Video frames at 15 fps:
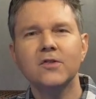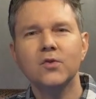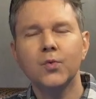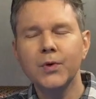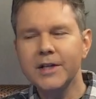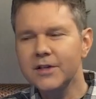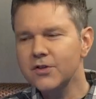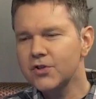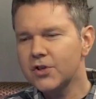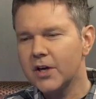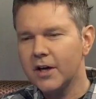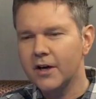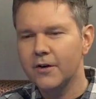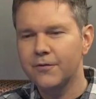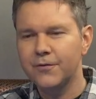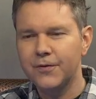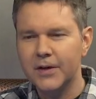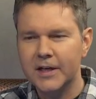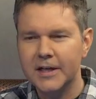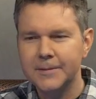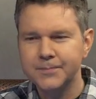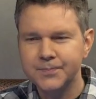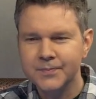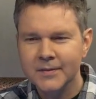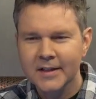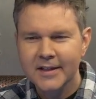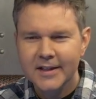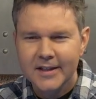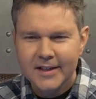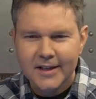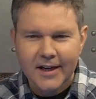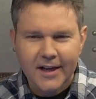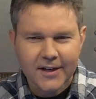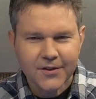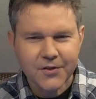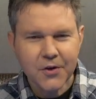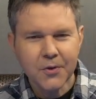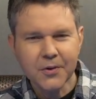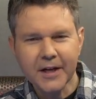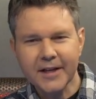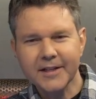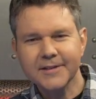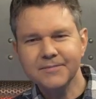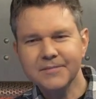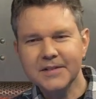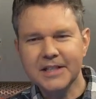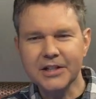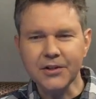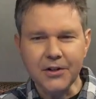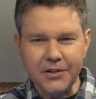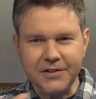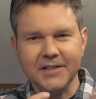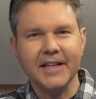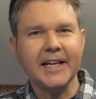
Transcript: a twinge of, I don't know, like guilt.